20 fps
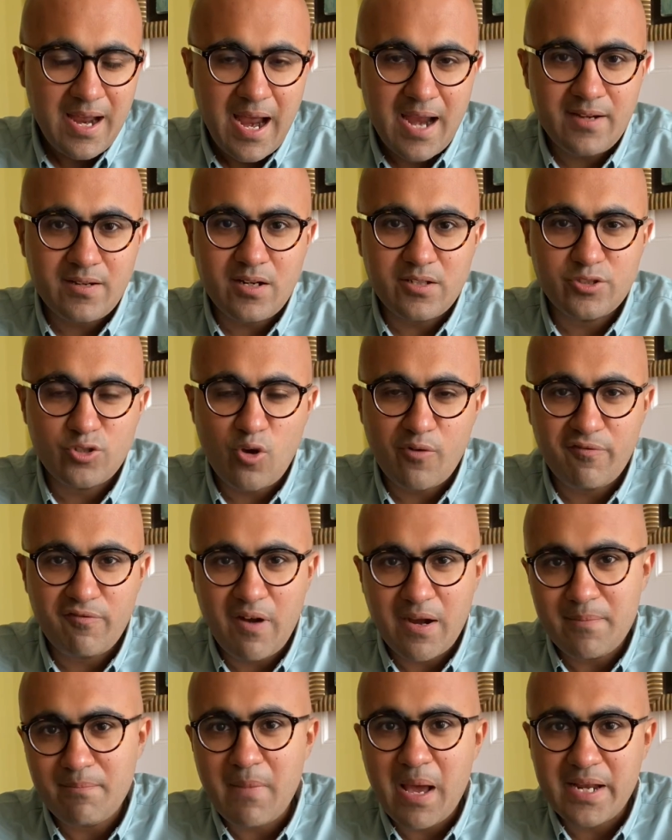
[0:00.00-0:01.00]
and trust your
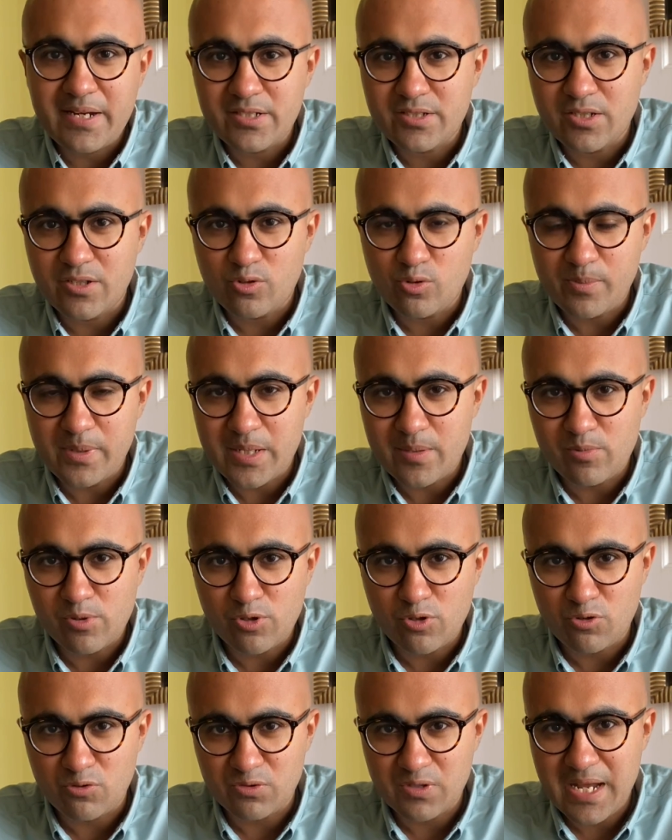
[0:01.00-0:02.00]
fund manager to be able
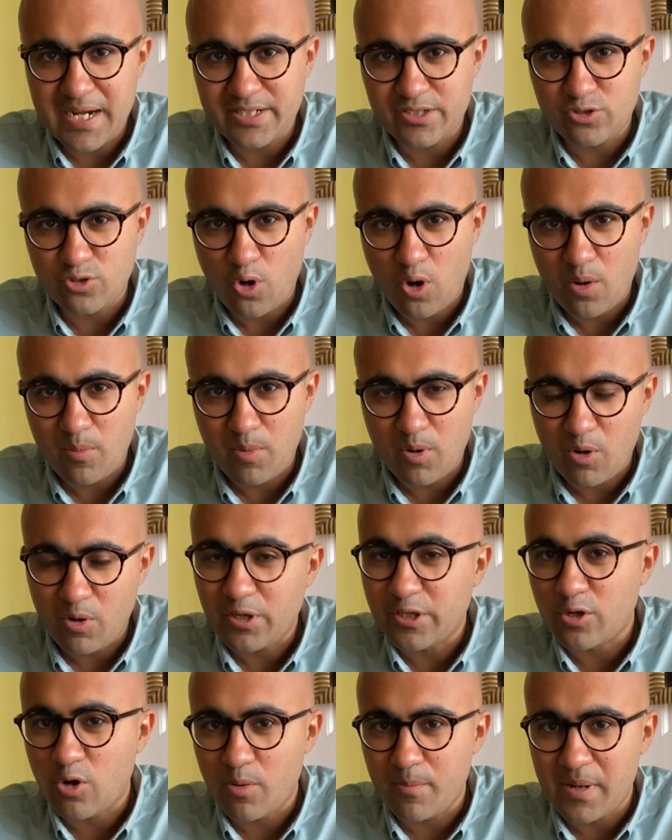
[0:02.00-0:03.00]
to do that job
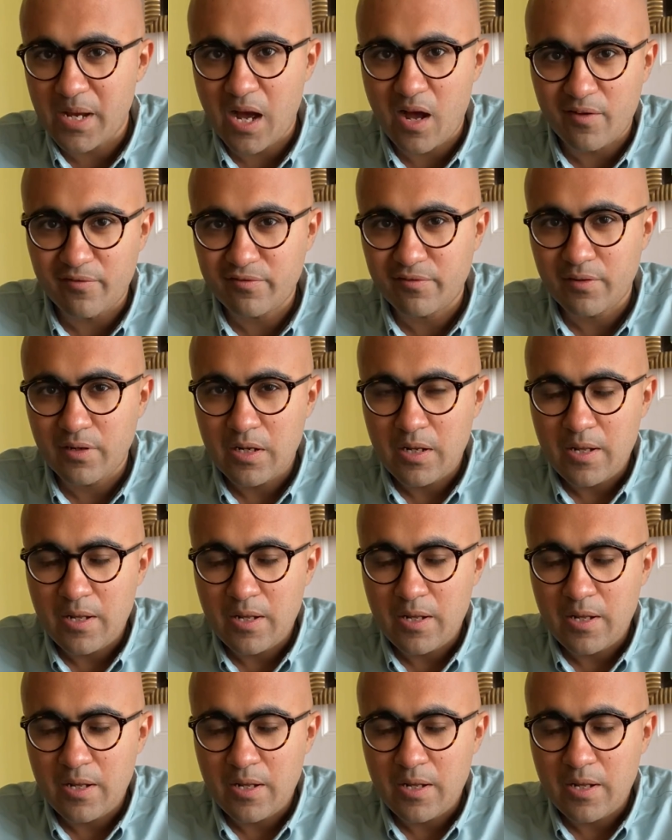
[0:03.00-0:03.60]
on your behalf.